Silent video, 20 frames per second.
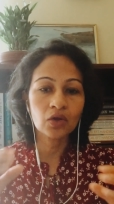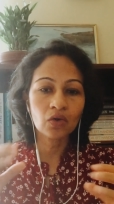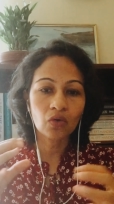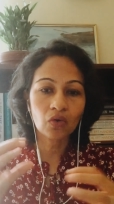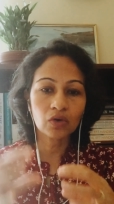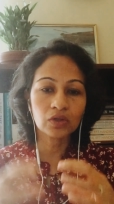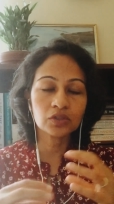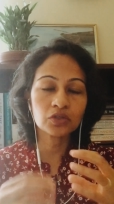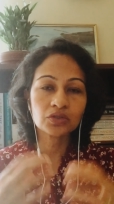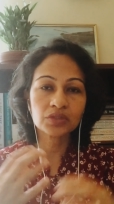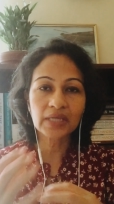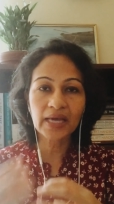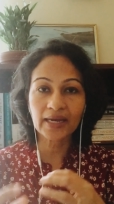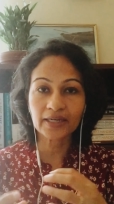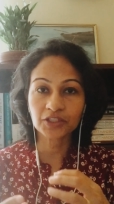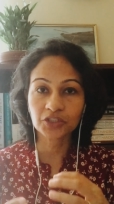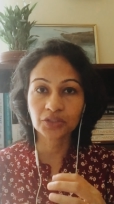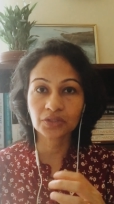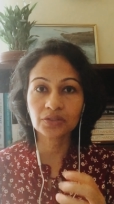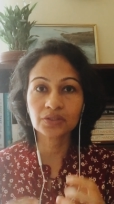all those
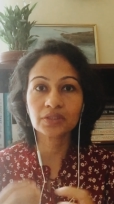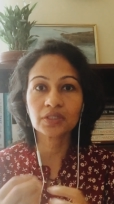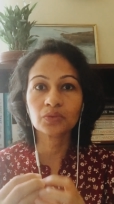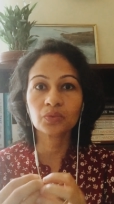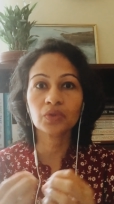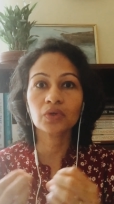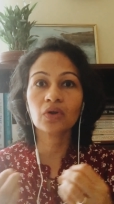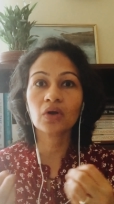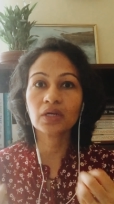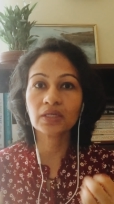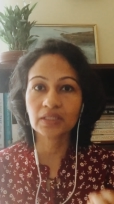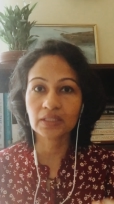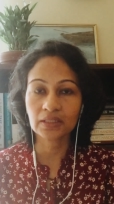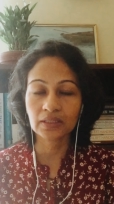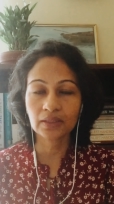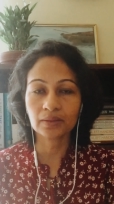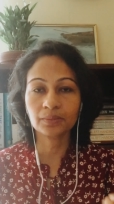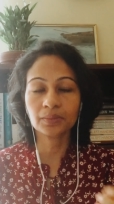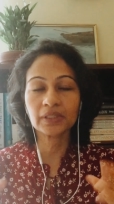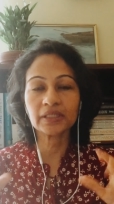actions that were not
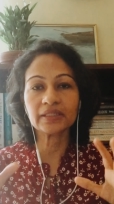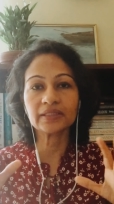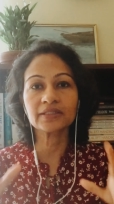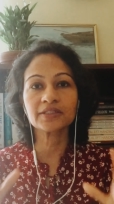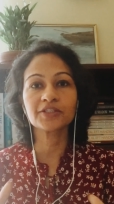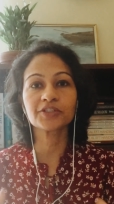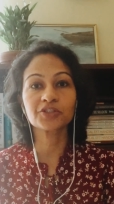incompleted